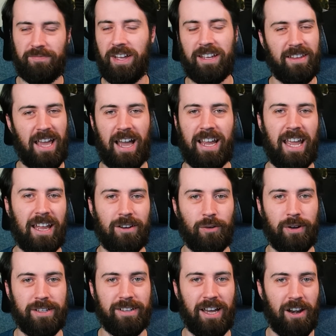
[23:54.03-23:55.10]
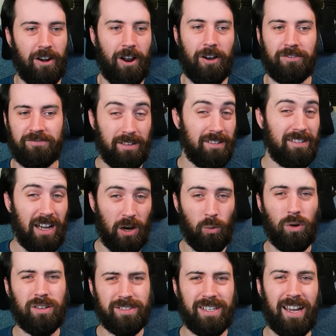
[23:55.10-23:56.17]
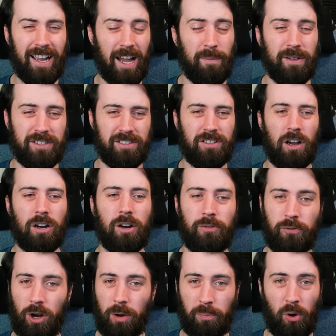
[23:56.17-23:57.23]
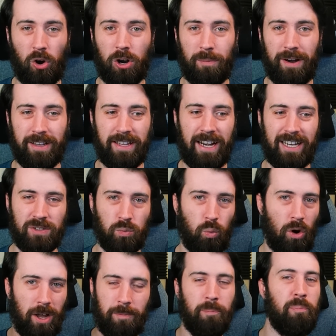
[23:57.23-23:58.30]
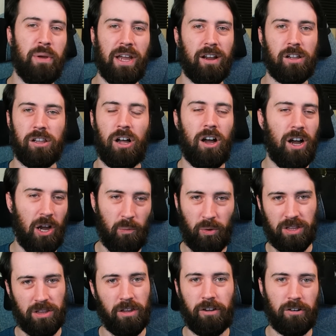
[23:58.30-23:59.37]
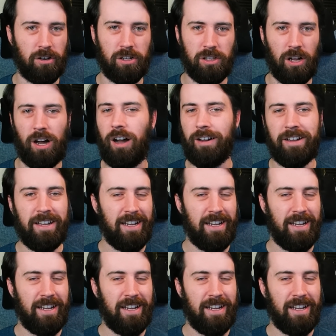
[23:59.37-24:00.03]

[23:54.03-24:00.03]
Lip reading: Yeah, I can't do it. I don't know. I will say I'm a sucker for a Pokemon that has one big claw and one little claw.